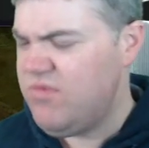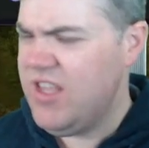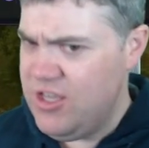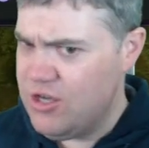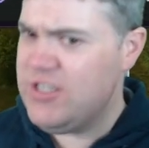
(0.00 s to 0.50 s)

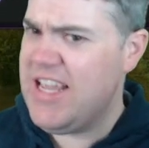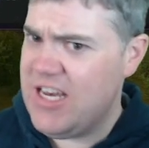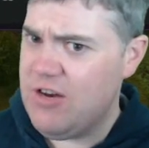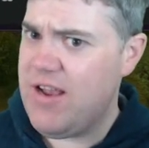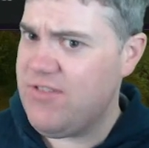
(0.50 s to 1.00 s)
you're taking
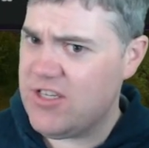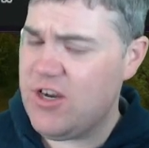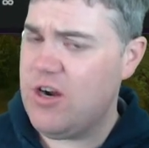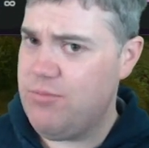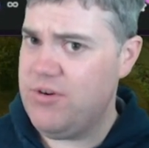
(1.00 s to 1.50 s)
the graphics
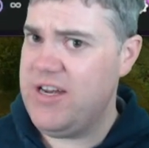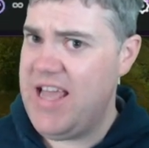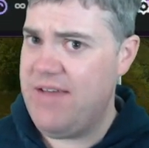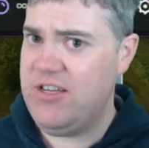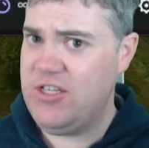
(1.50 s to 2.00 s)
card pretty
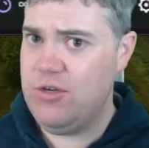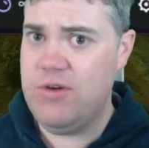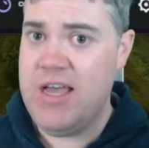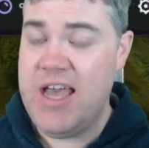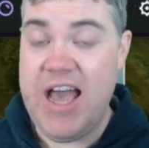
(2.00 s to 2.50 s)
heavy too,
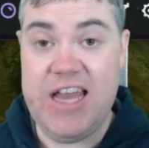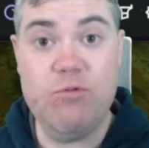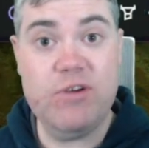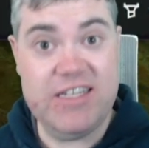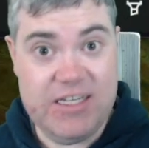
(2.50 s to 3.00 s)
and you
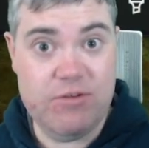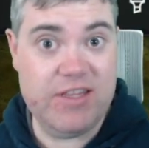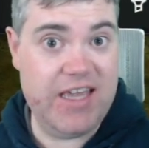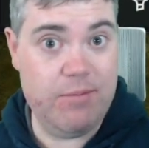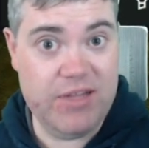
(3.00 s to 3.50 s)
want to see what the
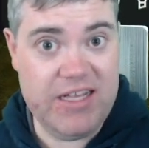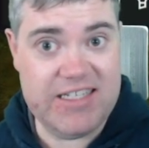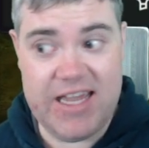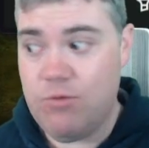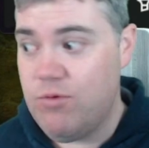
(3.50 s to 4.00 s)
game plays
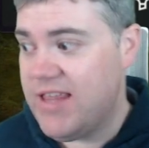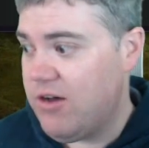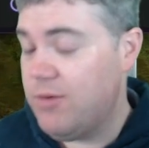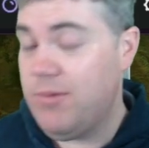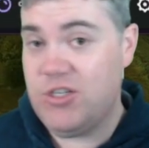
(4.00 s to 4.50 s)
like
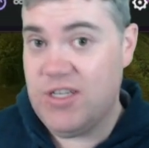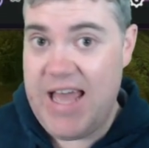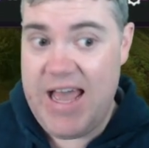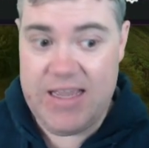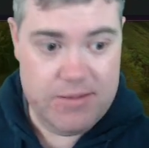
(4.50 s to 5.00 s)
without a bunch of
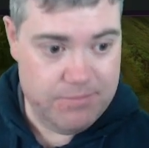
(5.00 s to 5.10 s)
lag.